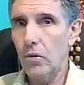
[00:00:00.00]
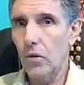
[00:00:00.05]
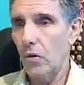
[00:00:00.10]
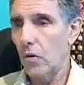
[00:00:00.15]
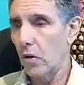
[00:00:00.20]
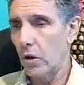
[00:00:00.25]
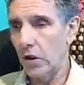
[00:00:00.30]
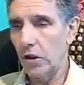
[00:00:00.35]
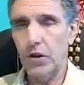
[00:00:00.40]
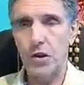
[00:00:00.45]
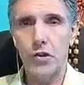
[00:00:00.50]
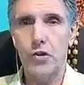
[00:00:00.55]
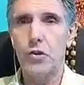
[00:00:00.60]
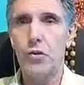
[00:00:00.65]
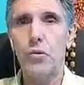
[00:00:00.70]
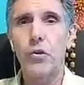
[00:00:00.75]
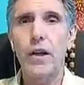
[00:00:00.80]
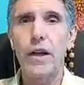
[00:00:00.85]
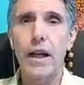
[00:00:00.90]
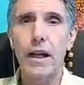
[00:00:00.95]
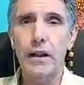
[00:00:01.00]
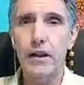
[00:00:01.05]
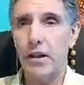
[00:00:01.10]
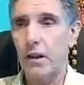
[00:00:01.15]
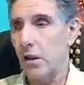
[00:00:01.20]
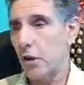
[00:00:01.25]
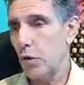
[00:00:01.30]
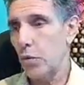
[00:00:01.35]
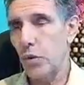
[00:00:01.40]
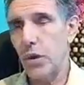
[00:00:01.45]
So you're going to just urinate
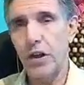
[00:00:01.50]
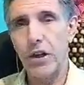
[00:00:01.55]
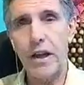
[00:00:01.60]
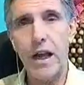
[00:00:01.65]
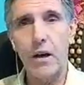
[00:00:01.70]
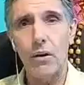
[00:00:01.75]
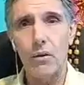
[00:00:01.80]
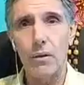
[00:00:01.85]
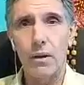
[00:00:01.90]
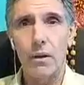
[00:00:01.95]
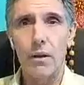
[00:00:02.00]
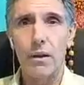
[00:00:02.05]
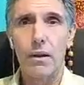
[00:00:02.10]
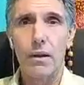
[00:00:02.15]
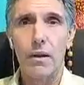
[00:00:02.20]
it and sweat it out.